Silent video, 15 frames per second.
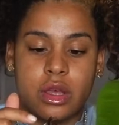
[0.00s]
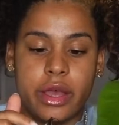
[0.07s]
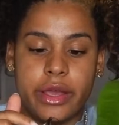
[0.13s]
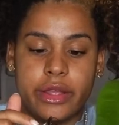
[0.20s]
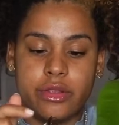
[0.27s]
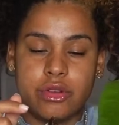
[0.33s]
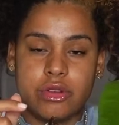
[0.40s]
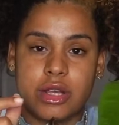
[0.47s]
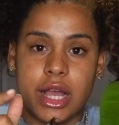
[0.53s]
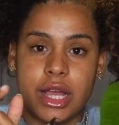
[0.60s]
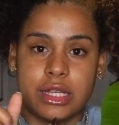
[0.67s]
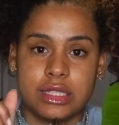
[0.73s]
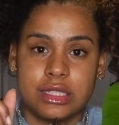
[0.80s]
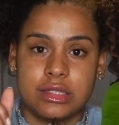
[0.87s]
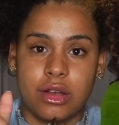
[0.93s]
and you
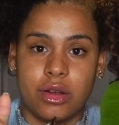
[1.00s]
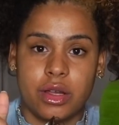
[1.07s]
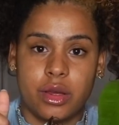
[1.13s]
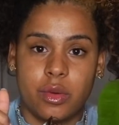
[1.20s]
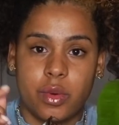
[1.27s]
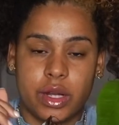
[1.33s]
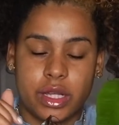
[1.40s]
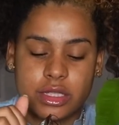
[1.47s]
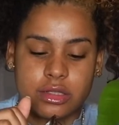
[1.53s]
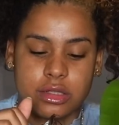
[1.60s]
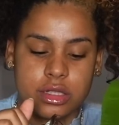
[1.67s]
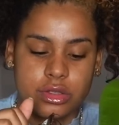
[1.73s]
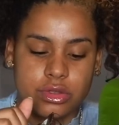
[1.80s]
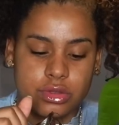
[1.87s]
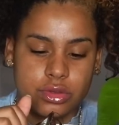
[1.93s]
guys saw it when I
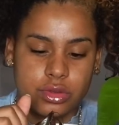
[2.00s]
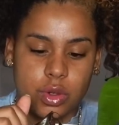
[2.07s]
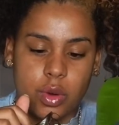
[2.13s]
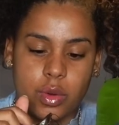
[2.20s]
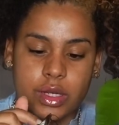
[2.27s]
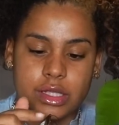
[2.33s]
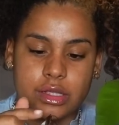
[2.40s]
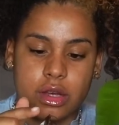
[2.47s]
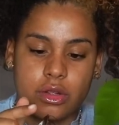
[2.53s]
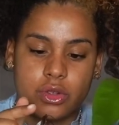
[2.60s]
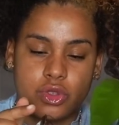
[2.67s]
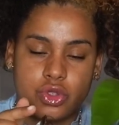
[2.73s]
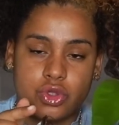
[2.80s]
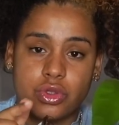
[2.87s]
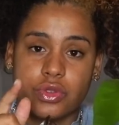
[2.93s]
started to grow it
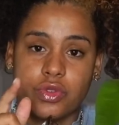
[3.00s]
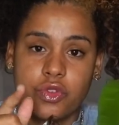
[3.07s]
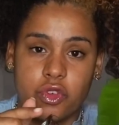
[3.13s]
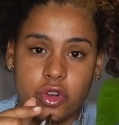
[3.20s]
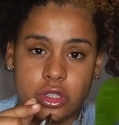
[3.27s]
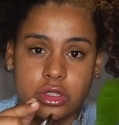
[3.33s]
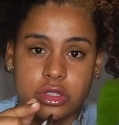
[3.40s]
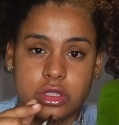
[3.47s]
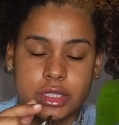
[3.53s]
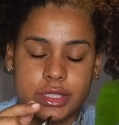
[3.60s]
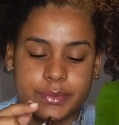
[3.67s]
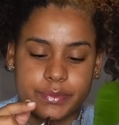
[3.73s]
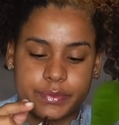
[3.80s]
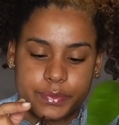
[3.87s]
on June 1st.